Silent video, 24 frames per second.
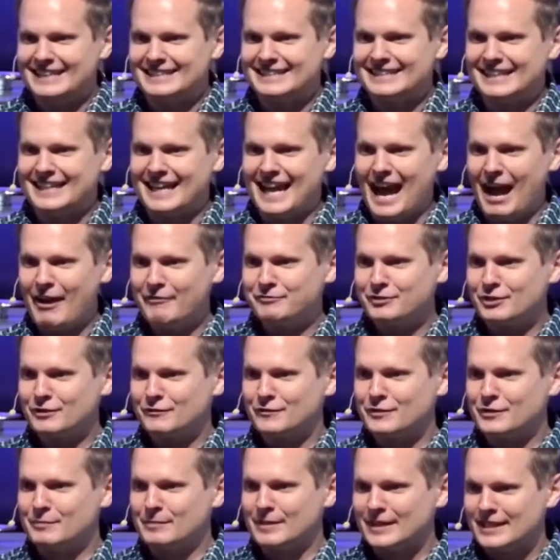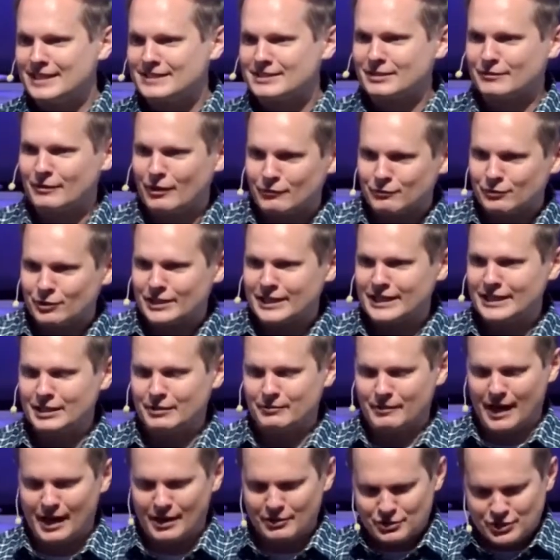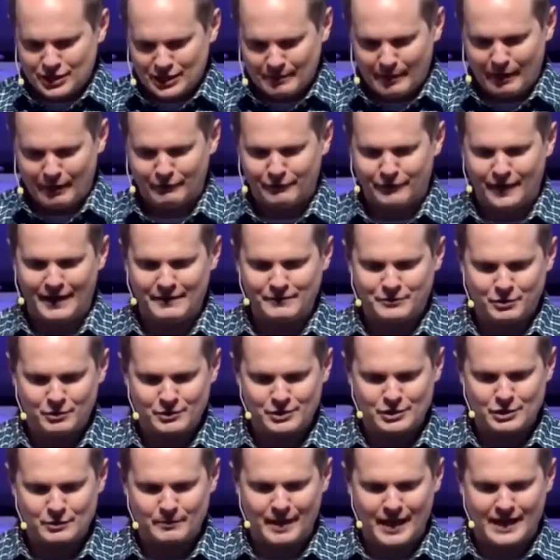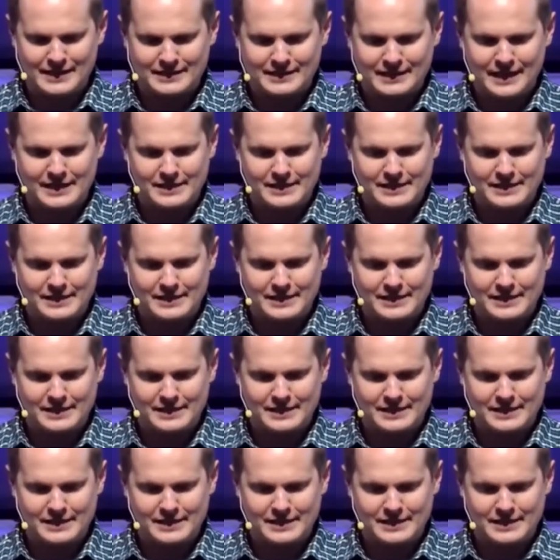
after a few minutes of looking around, she had about 5 toys in her basket.